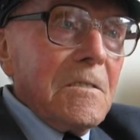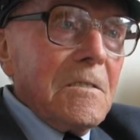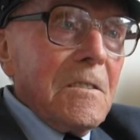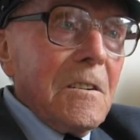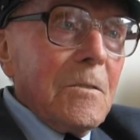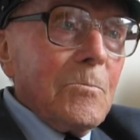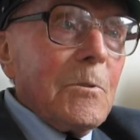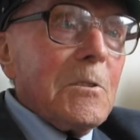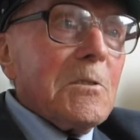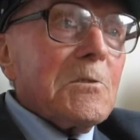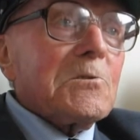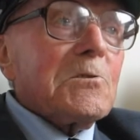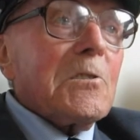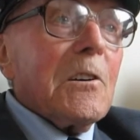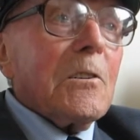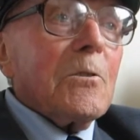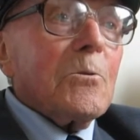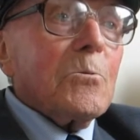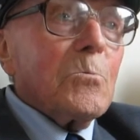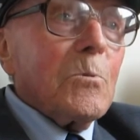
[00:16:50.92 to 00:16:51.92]
I mean,
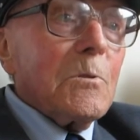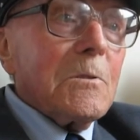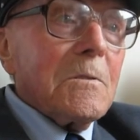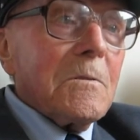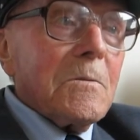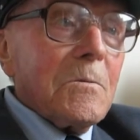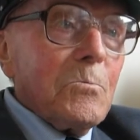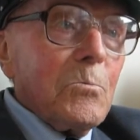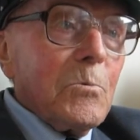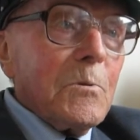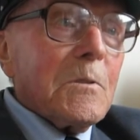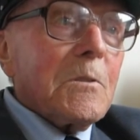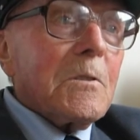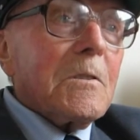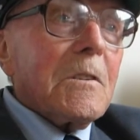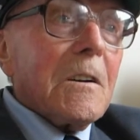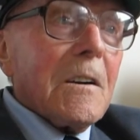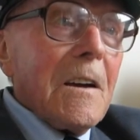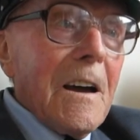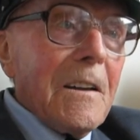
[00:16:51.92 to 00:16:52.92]
so we
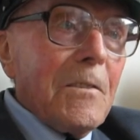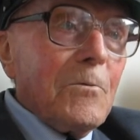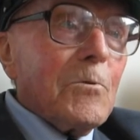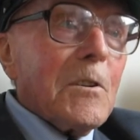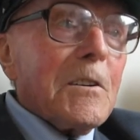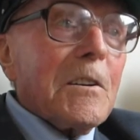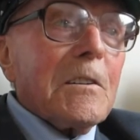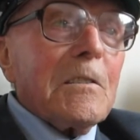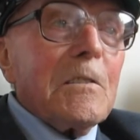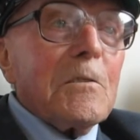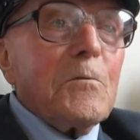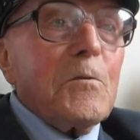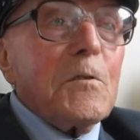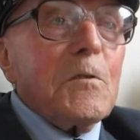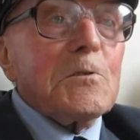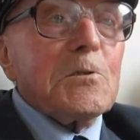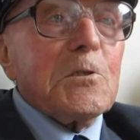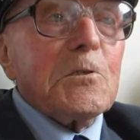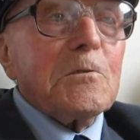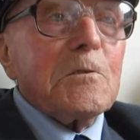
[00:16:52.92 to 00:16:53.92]
had regular
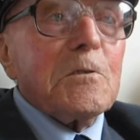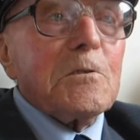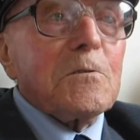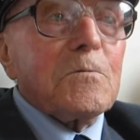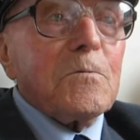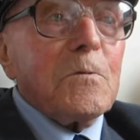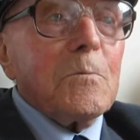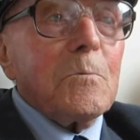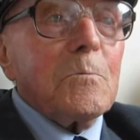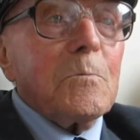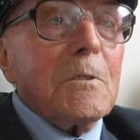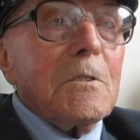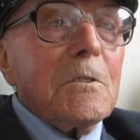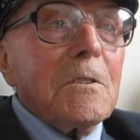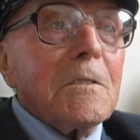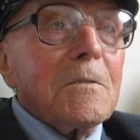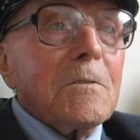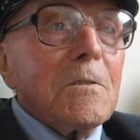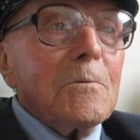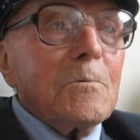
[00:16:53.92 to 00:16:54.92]
visitors from
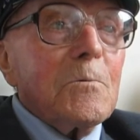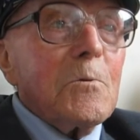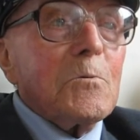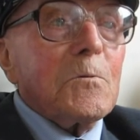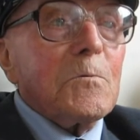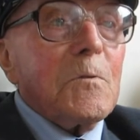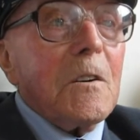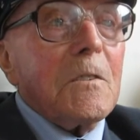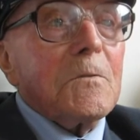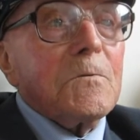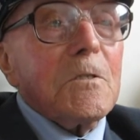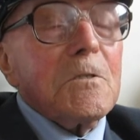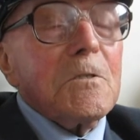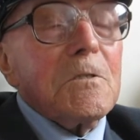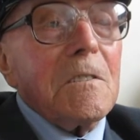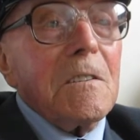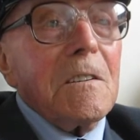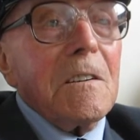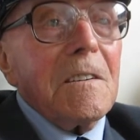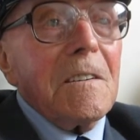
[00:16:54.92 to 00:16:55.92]
the Luftwaffe,
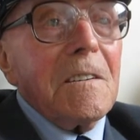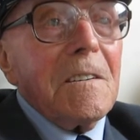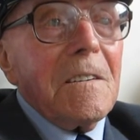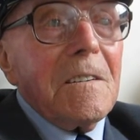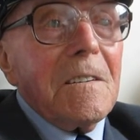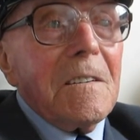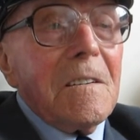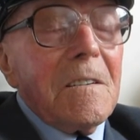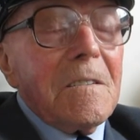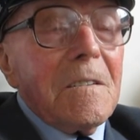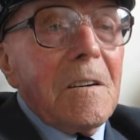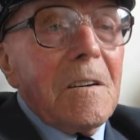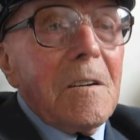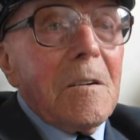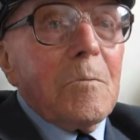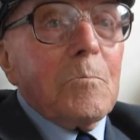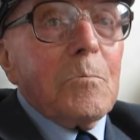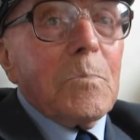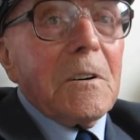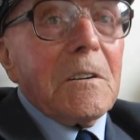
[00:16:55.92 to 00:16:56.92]

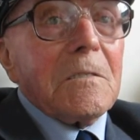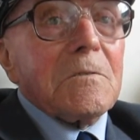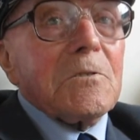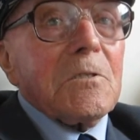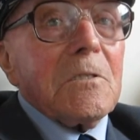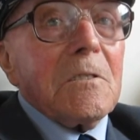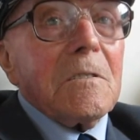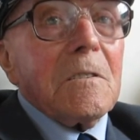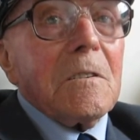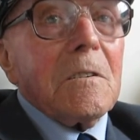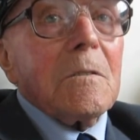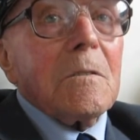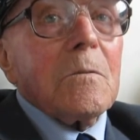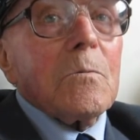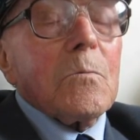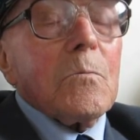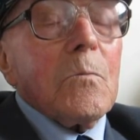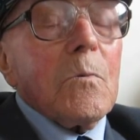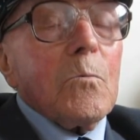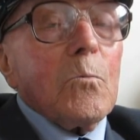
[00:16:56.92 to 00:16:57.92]
but
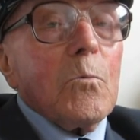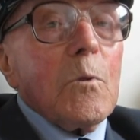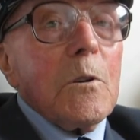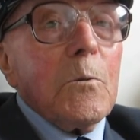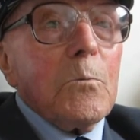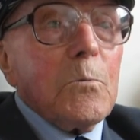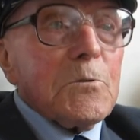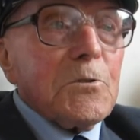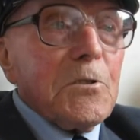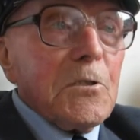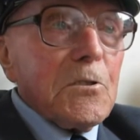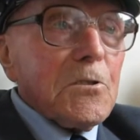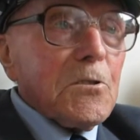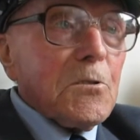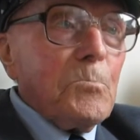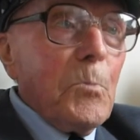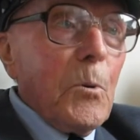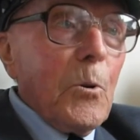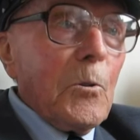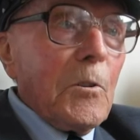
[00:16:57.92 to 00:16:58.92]
we were just
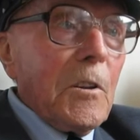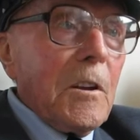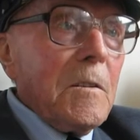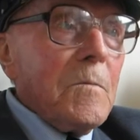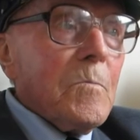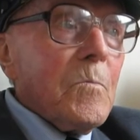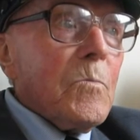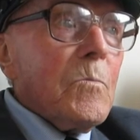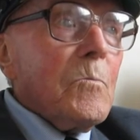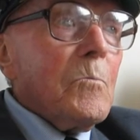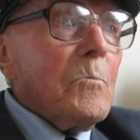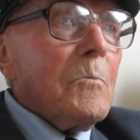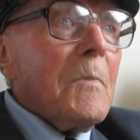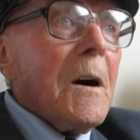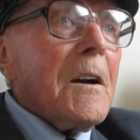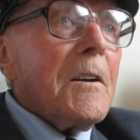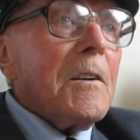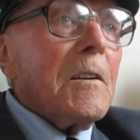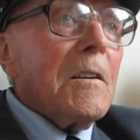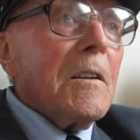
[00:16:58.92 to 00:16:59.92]
spotting,
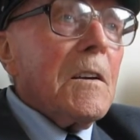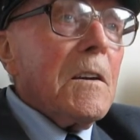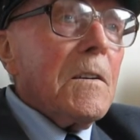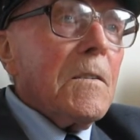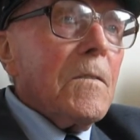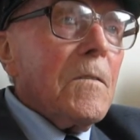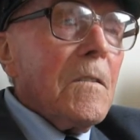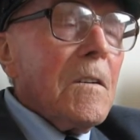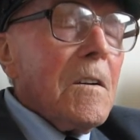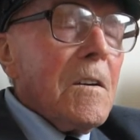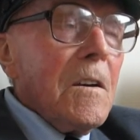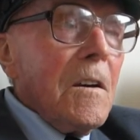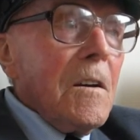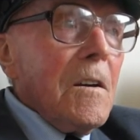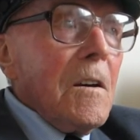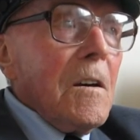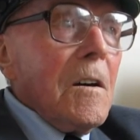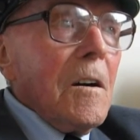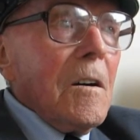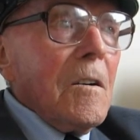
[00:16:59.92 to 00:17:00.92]
mainly
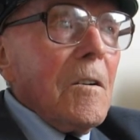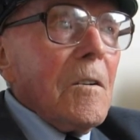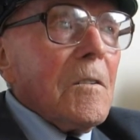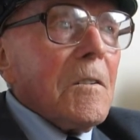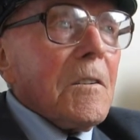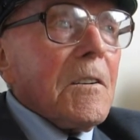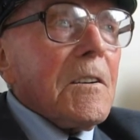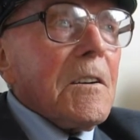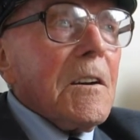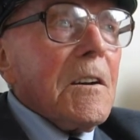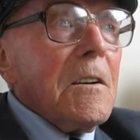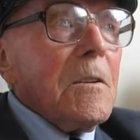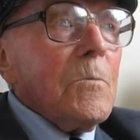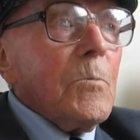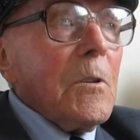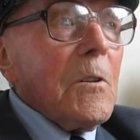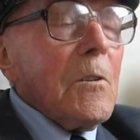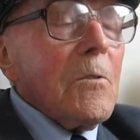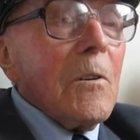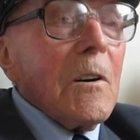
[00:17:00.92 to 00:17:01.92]

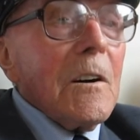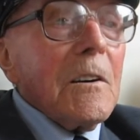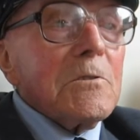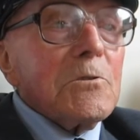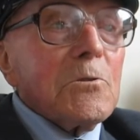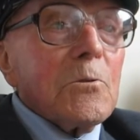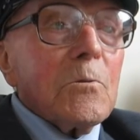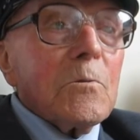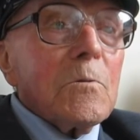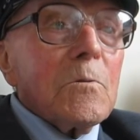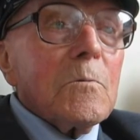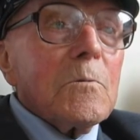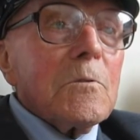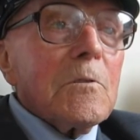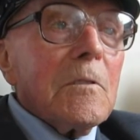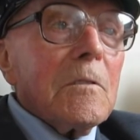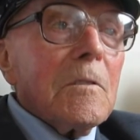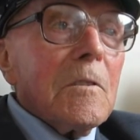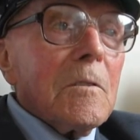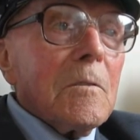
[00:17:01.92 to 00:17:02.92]
keeping eyes on
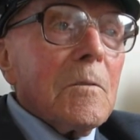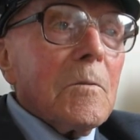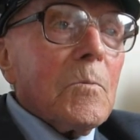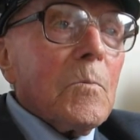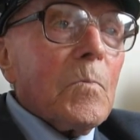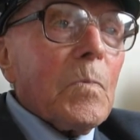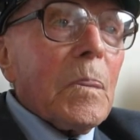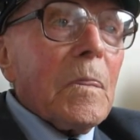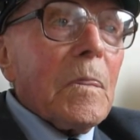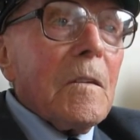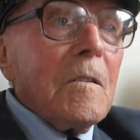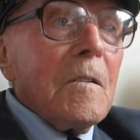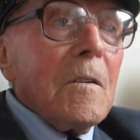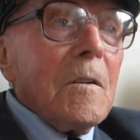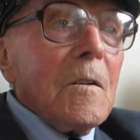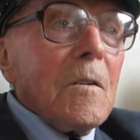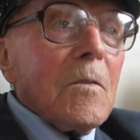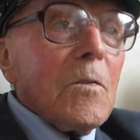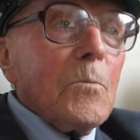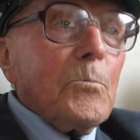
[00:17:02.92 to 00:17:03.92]
the